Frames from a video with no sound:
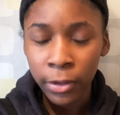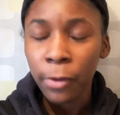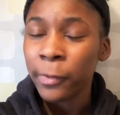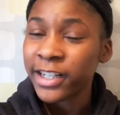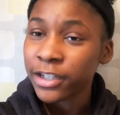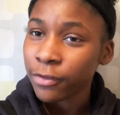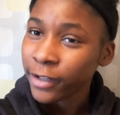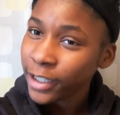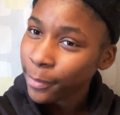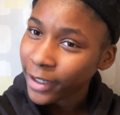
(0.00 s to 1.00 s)
which is a
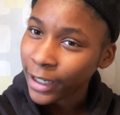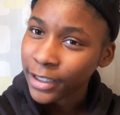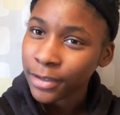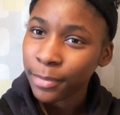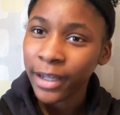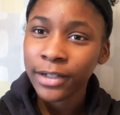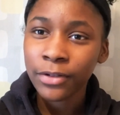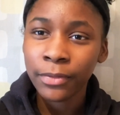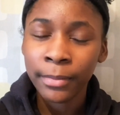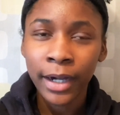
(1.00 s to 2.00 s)
really bad aspect
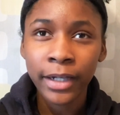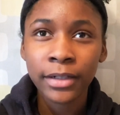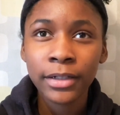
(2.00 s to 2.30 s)
of mine,